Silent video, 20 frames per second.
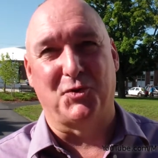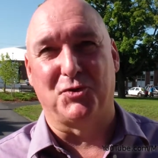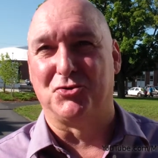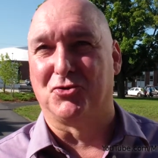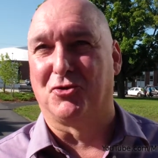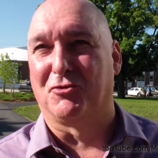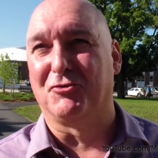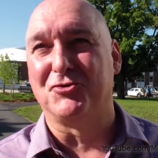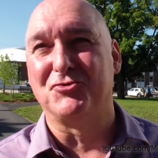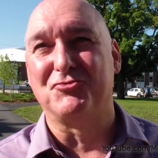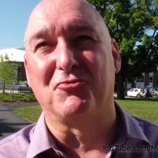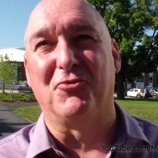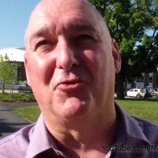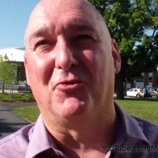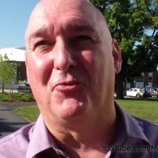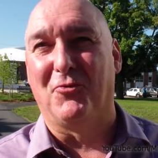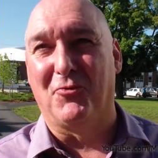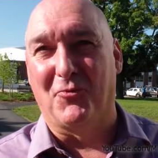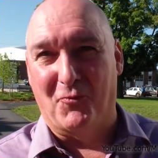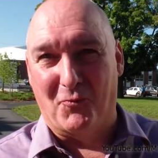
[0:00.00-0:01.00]
Jurors rule.
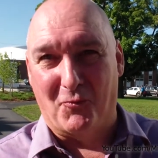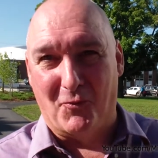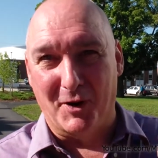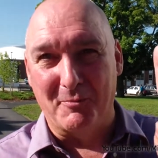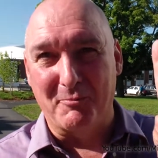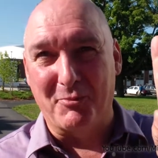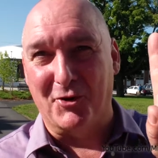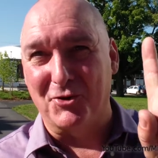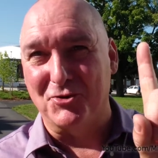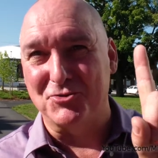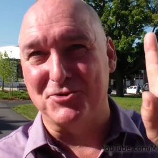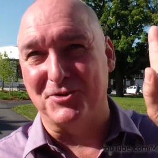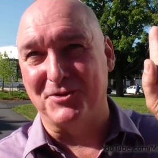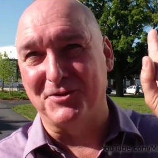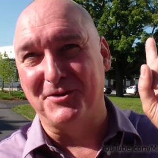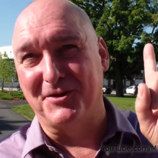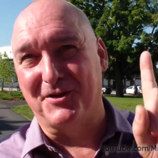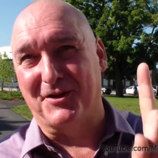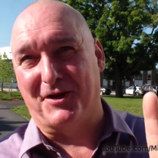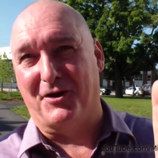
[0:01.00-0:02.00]
One
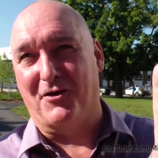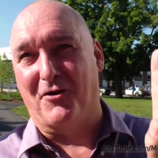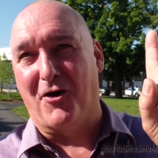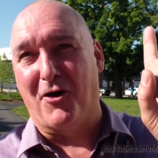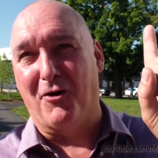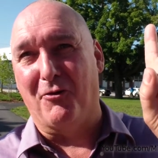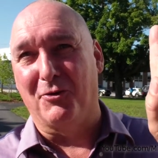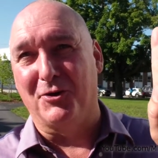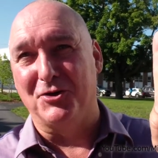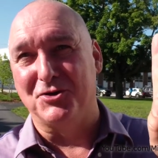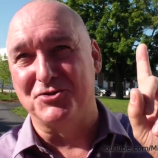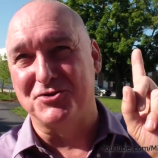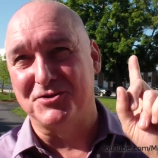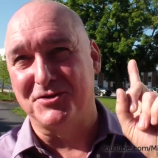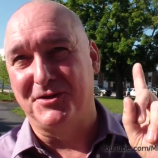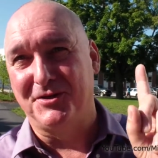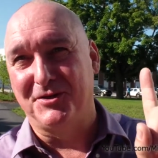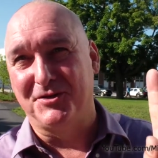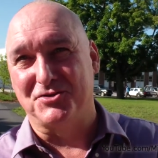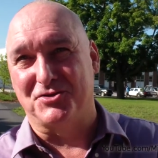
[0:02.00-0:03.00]
person can always
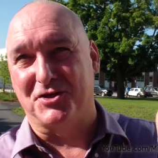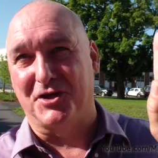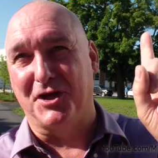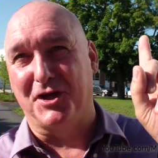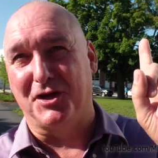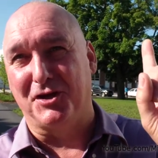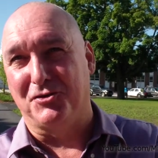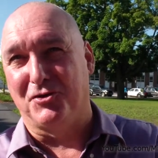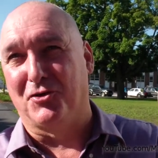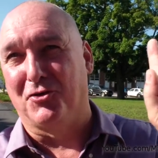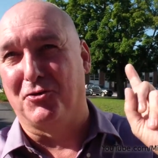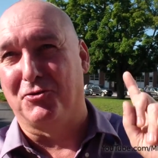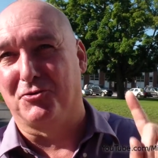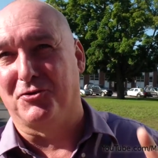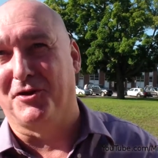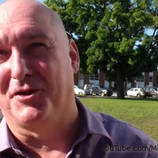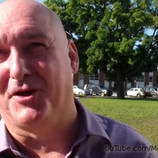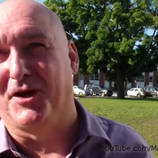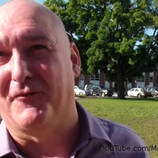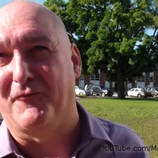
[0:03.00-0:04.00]
say no
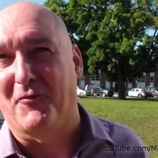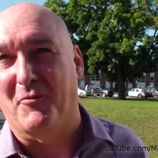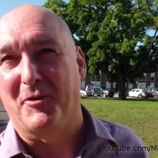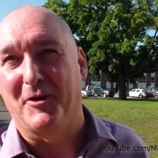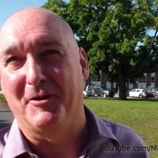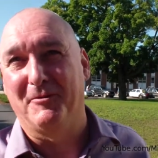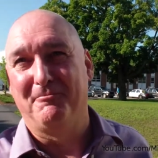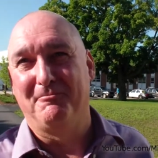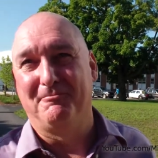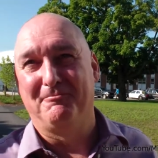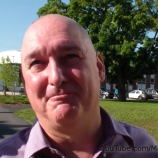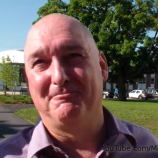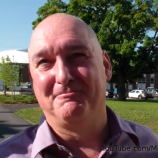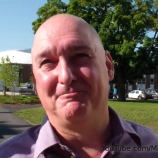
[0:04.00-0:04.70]
to the government.